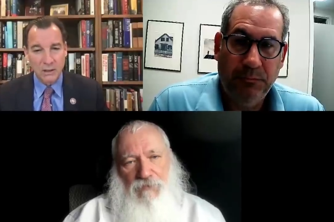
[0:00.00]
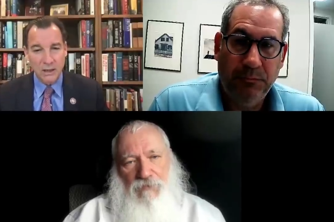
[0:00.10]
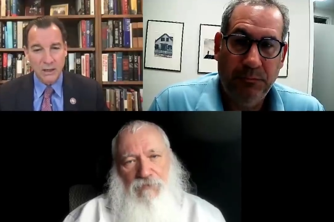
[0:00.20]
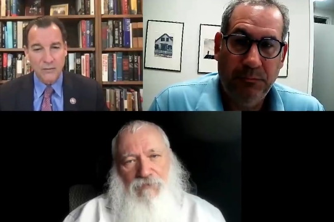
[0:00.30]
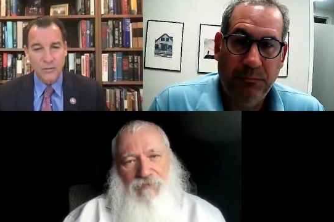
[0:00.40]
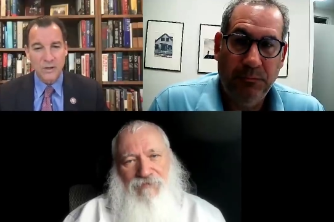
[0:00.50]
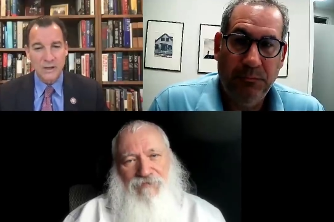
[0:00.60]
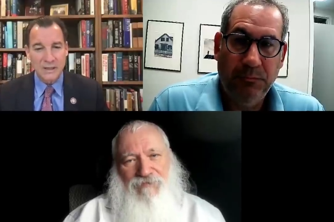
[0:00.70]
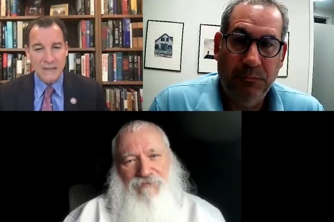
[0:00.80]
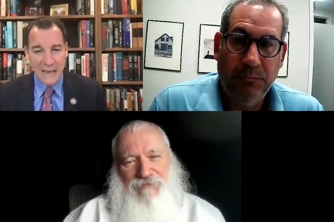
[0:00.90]
Speaker 1: and enough with
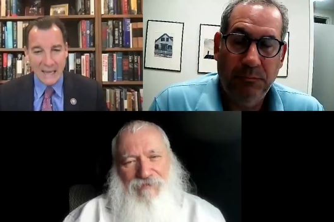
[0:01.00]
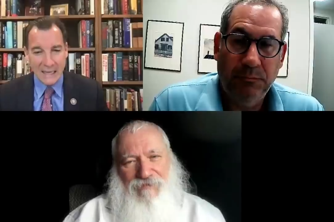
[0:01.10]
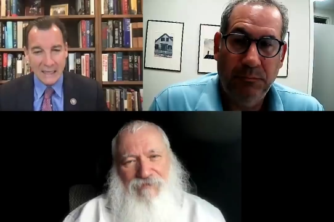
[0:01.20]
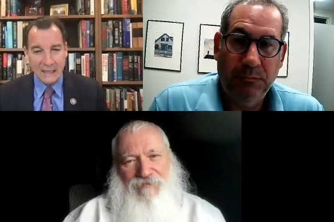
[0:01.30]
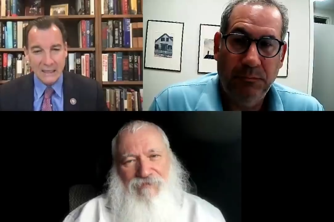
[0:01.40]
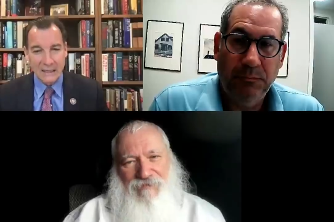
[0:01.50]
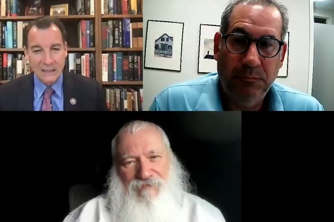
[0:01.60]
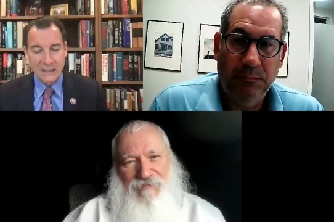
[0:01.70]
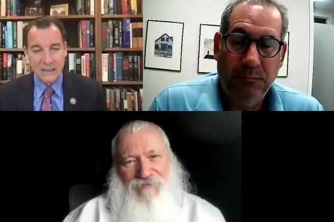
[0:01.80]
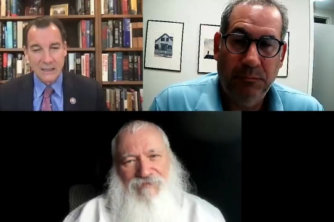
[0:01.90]
the attacking
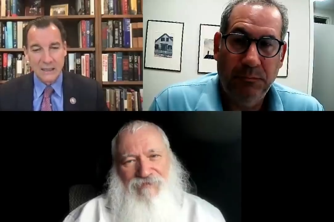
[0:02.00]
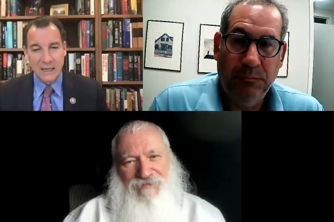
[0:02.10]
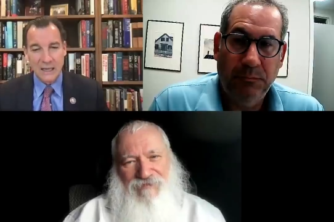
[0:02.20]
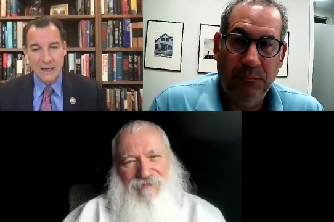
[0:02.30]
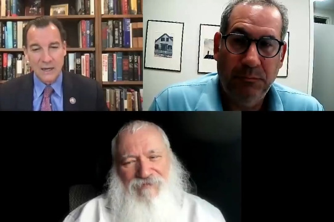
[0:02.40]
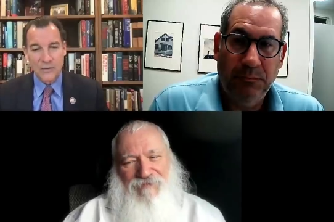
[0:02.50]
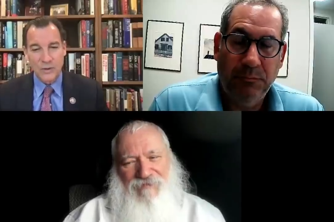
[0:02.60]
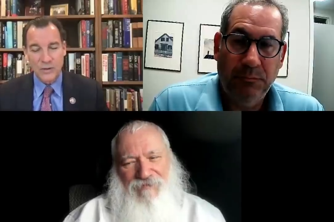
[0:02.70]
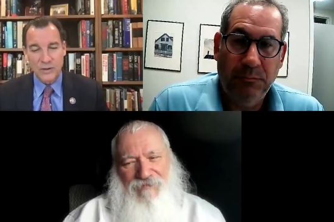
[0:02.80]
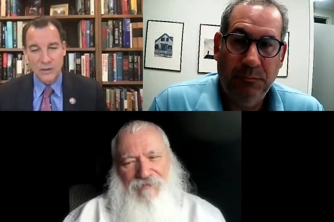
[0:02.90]
and enough
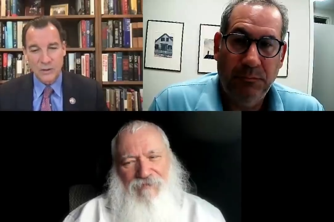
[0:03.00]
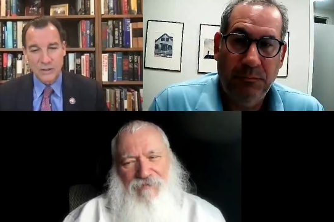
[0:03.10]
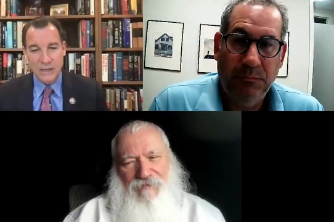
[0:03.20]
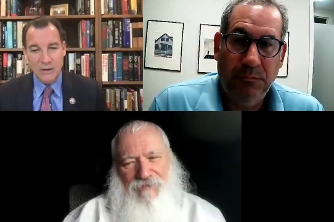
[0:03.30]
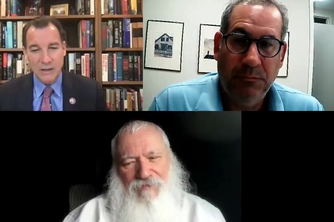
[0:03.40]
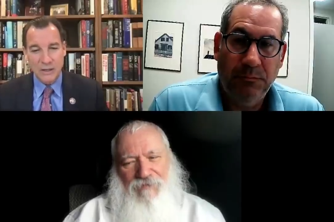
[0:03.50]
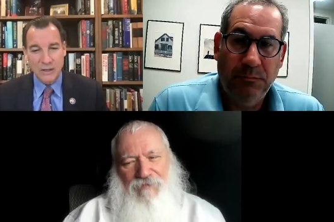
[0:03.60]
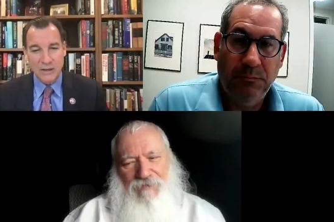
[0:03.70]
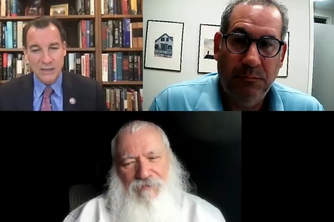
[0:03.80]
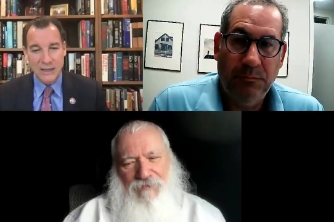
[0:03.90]
with, you know, tearing each
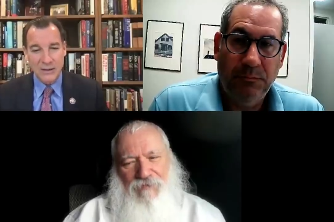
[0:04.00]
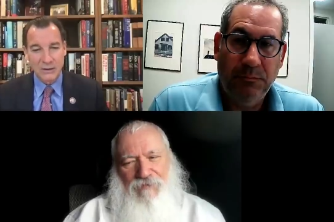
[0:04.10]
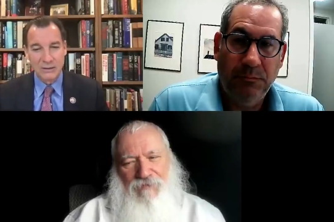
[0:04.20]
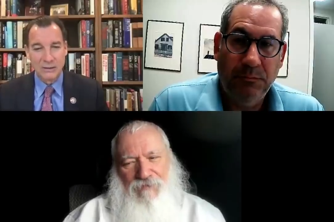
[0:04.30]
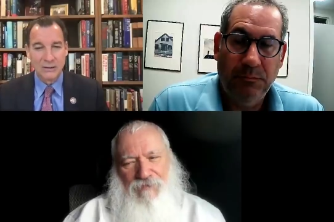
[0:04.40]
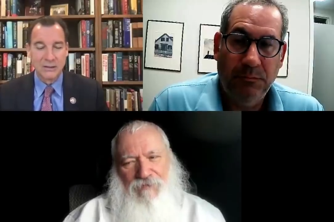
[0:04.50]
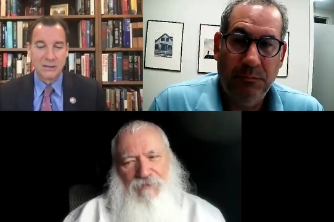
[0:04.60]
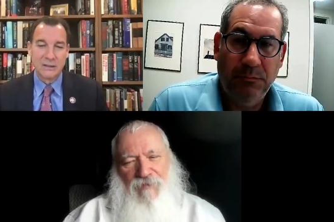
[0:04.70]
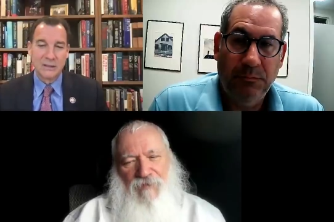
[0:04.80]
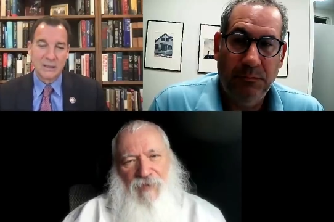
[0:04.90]
other down.
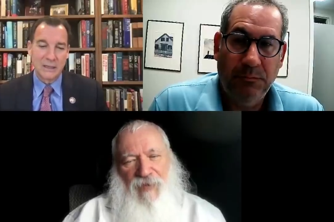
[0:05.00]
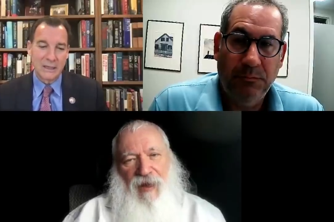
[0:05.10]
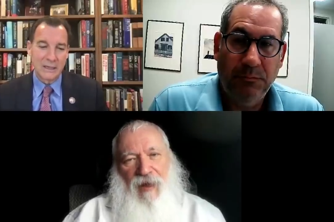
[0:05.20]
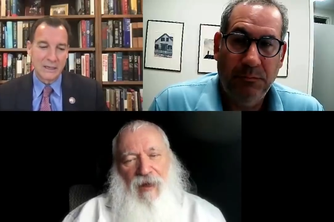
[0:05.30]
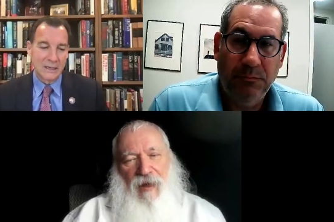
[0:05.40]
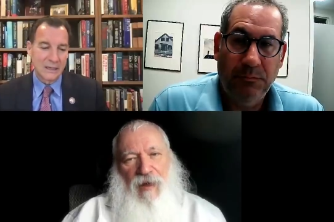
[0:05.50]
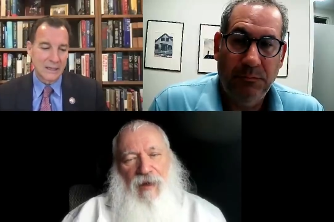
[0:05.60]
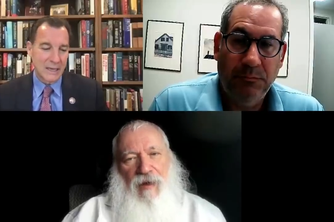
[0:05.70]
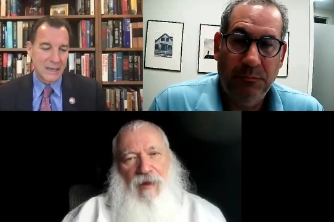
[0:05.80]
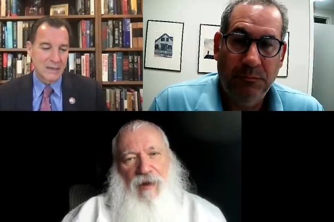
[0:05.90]
Speaker 2: Uh,
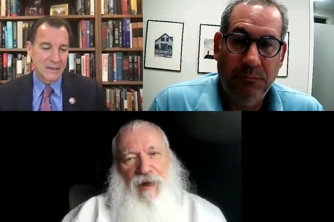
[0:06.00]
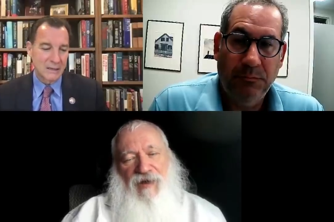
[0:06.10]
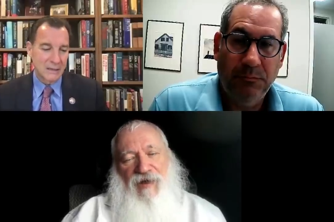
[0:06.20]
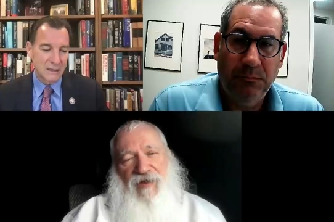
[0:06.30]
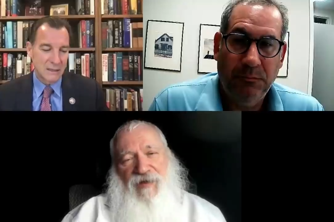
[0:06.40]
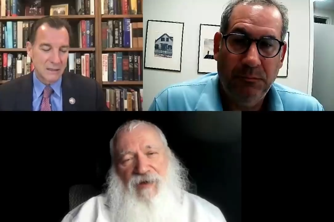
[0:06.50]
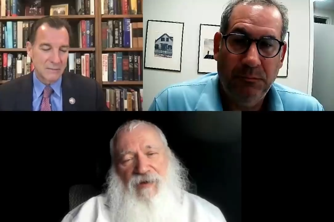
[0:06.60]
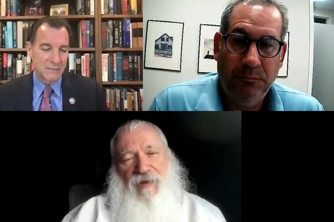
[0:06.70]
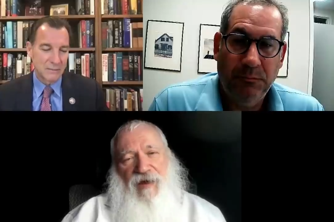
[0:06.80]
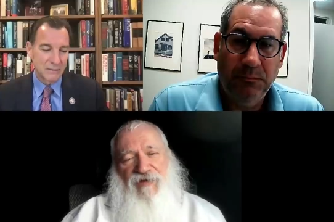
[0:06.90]
and I think
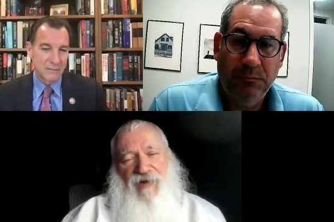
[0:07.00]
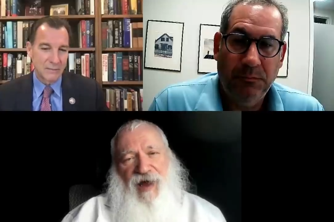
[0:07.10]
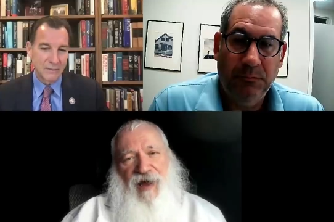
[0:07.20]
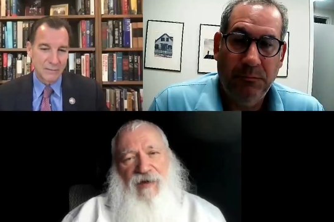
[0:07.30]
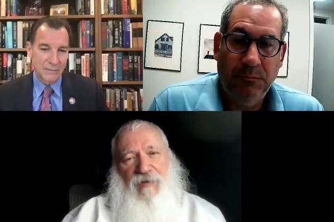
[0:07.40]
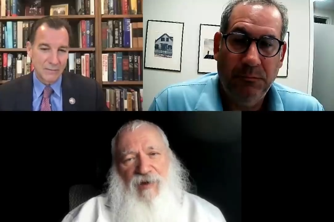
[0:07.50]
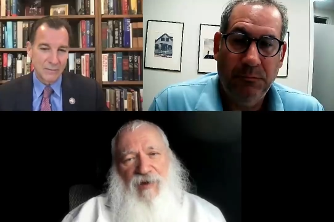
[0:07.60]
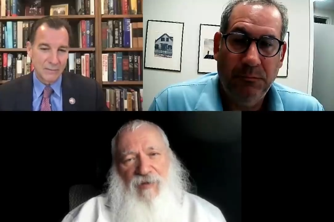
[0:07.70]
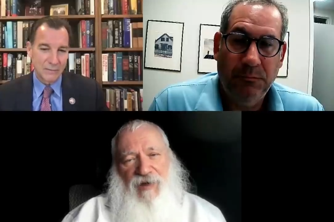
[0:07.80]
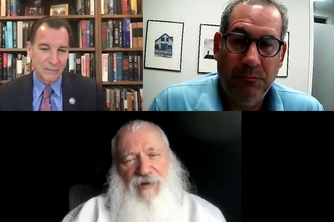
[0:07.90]
uh, love your enemy
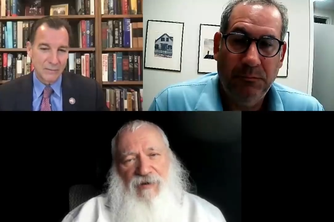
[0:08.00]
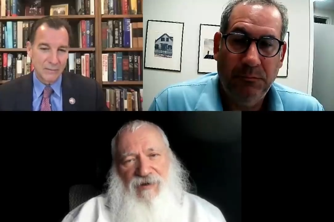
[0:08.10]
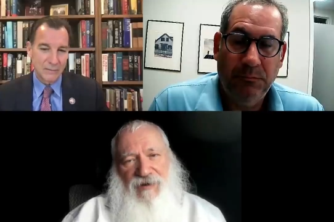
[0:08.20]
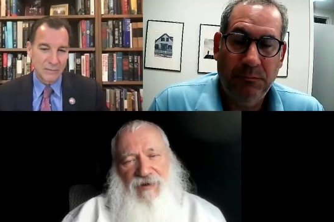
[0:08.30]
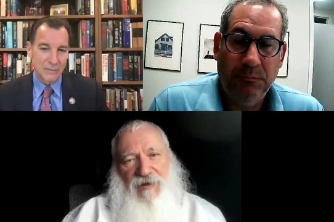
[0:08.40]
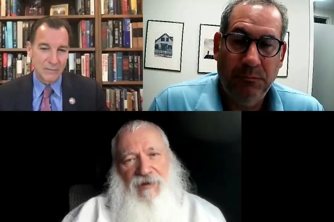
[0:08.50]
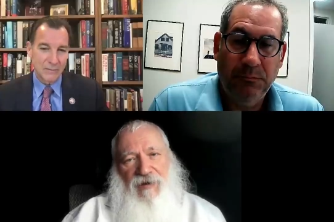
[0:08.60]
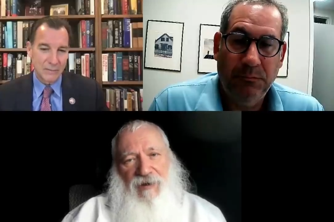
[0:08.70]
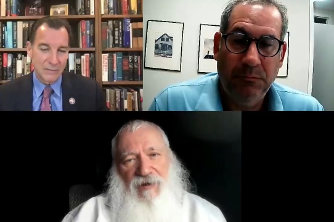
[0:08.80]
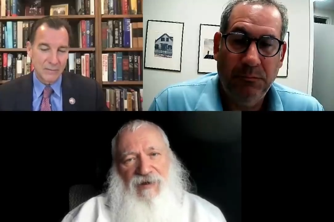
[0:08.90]
means
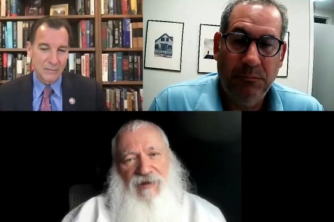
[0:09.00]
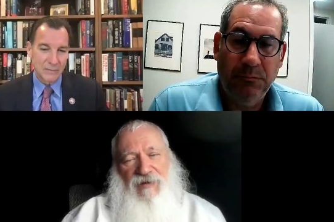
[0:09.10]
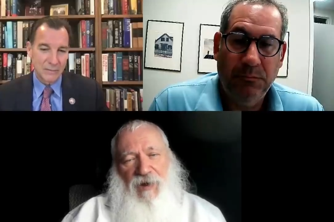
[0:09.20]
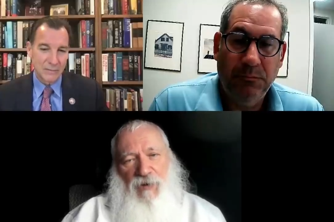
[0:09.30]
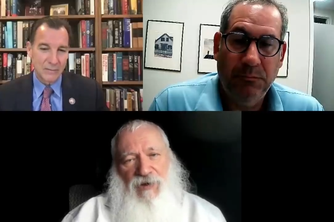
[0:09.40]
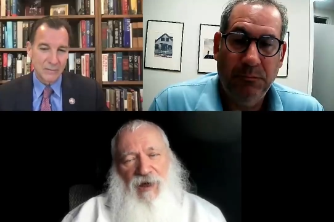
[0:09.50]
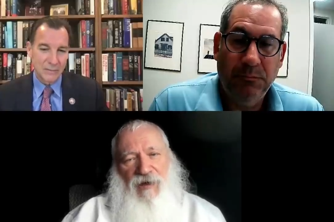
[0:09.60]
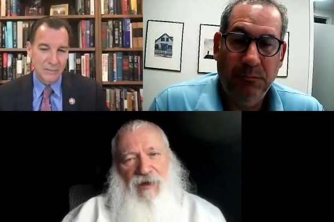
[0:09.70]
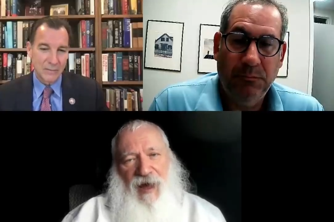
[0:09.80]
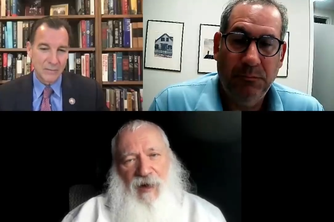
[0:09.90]
don't
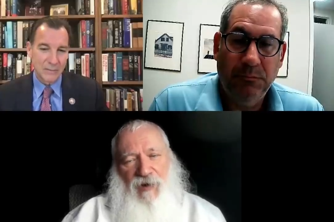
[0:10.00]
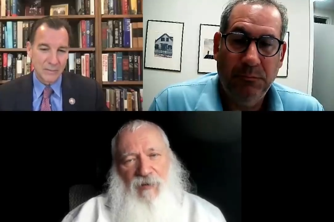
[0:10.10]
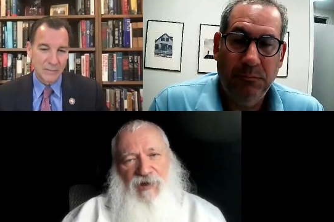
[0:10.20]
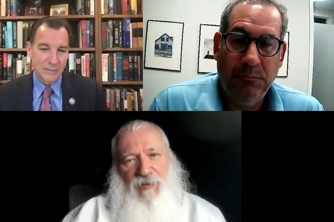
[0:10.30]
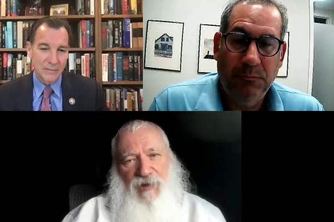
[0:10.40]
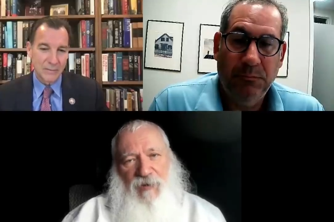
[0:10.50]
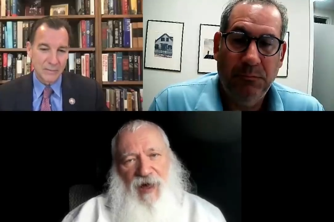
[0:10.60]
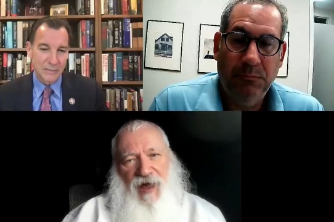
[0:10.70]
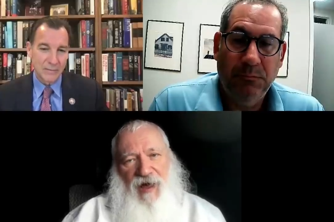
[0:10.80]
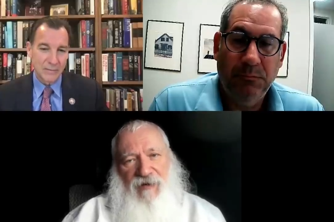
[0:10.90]
allow him to be
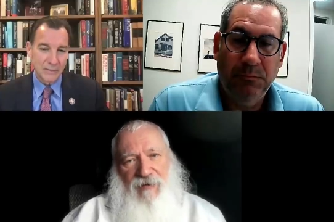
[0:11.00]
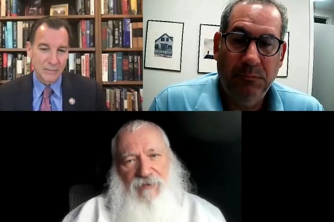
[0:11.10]
bad.